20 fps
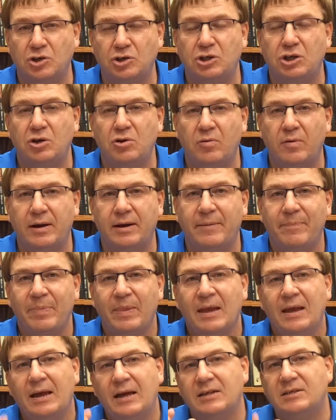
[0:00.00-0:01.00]
to it.
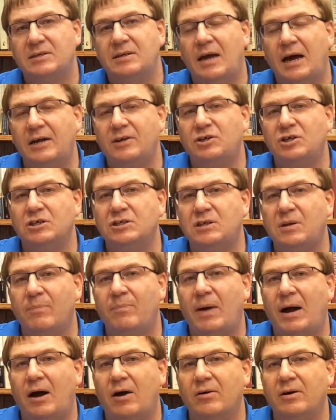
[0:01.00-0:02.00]
It's not just
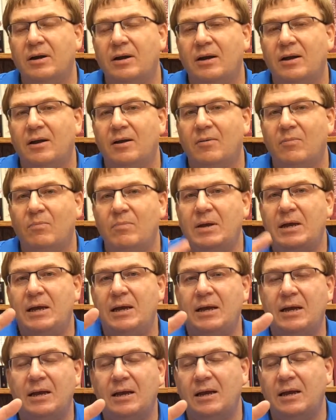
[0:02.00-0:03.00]
about
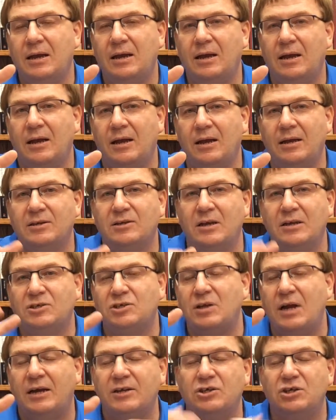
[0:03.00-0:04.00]
me.
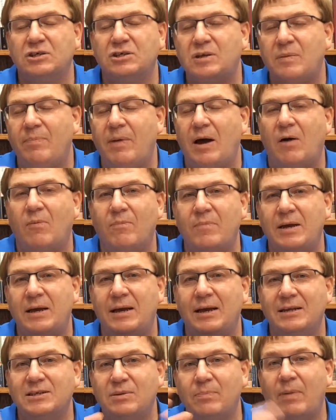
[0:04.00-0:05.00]
It's not just about me.
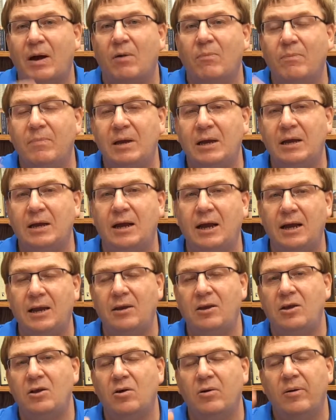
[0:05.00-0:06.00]
It's about me
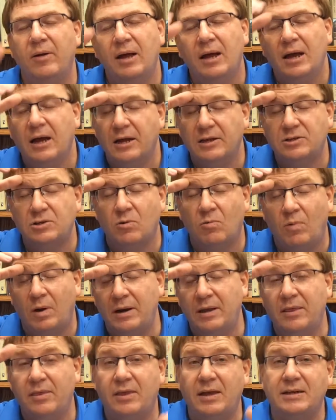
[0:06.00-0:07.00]
and you. And so one
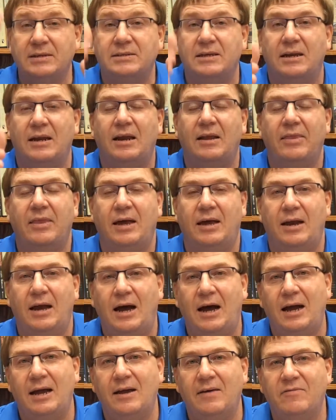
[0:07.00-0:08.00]
of the things that
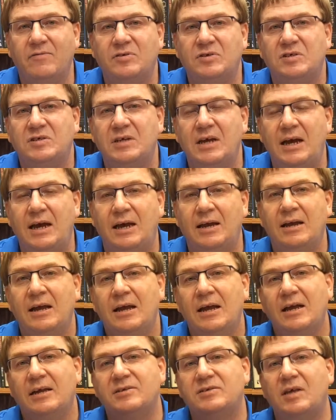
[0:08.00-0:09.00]
I have said
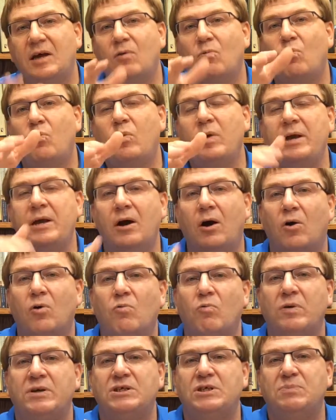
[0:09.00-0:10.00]
is that we are
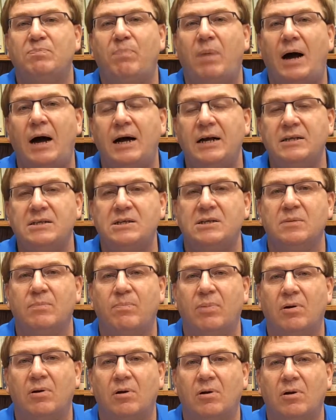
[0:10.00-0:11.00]

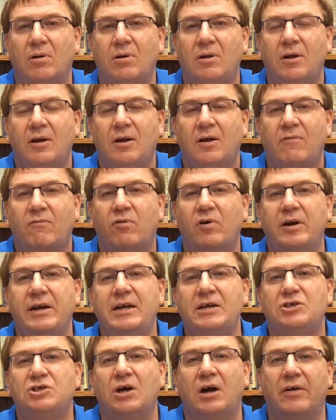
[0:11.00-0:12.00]
responsible for
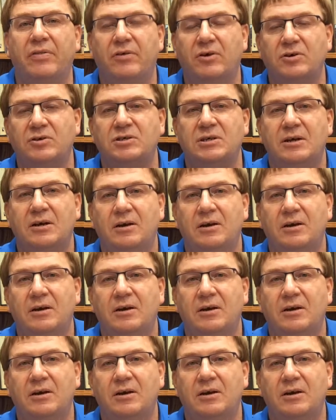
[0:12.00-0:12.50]
each other's